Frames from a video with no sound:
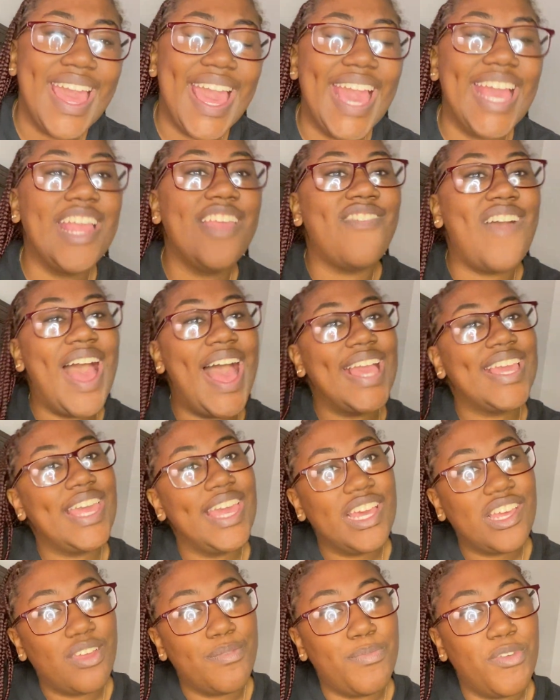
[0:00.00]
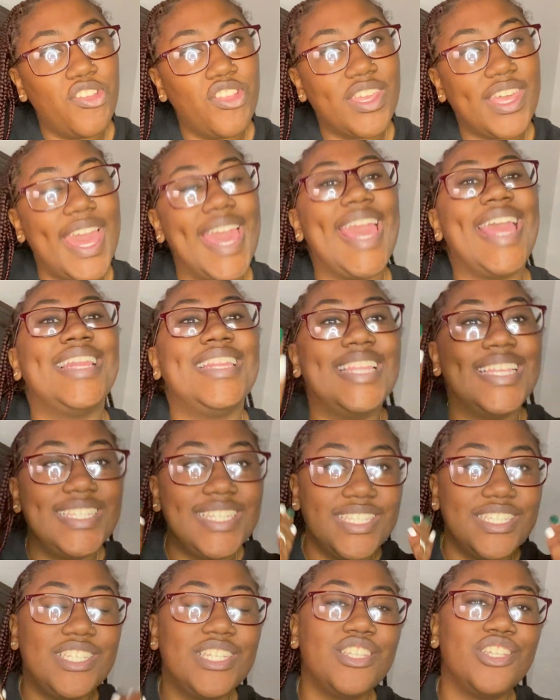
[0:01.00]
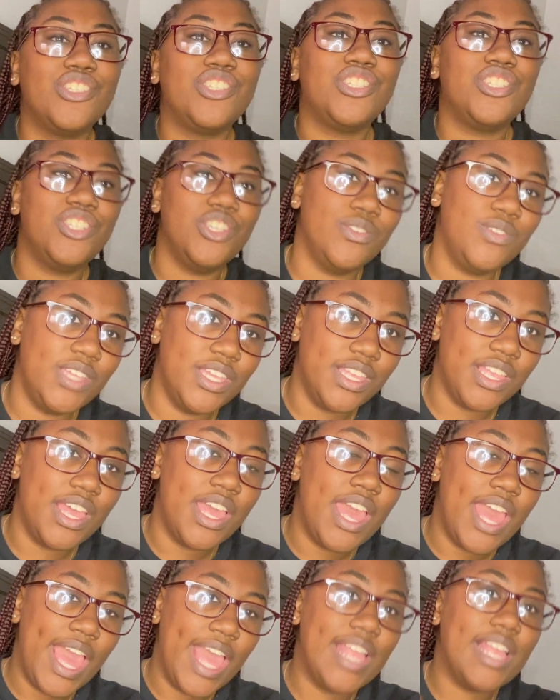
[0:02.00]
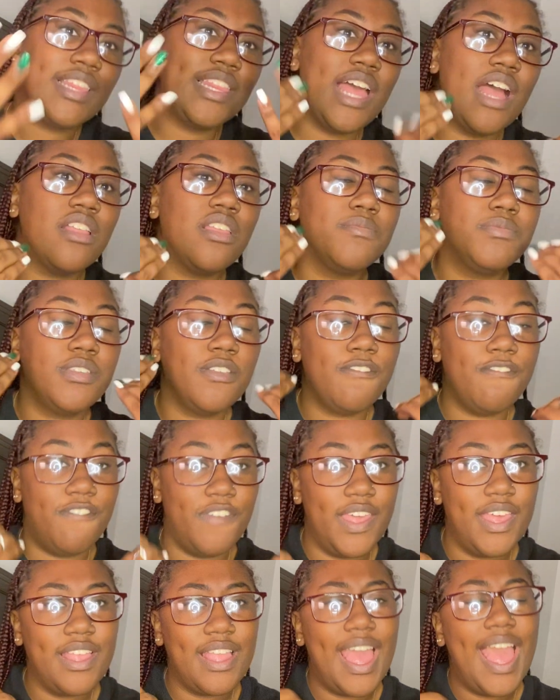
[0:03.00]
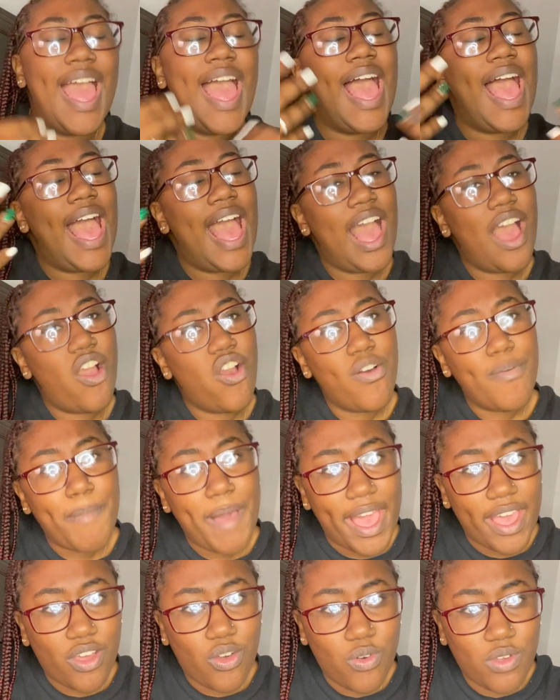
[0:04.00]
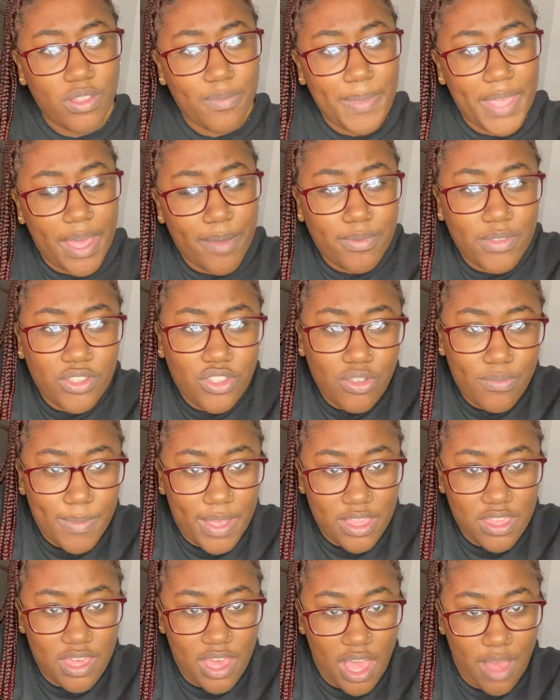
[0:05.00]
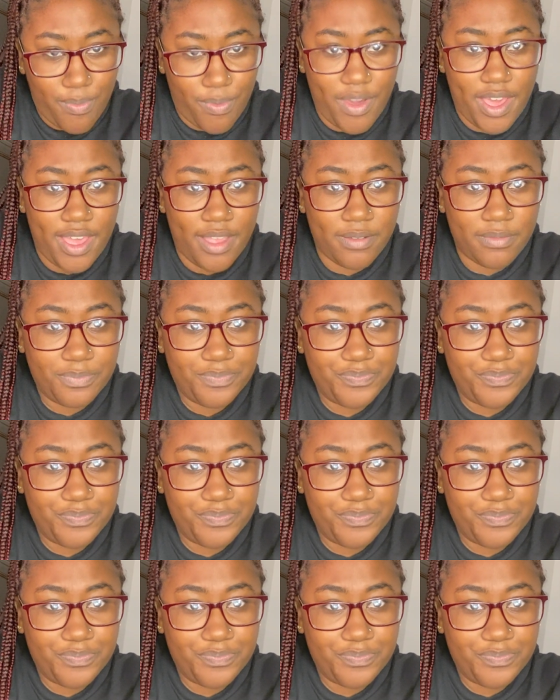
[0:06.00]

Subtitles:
And if I can't communicate and listen to the student and allow them to vent, how am I going to be able to do my job right?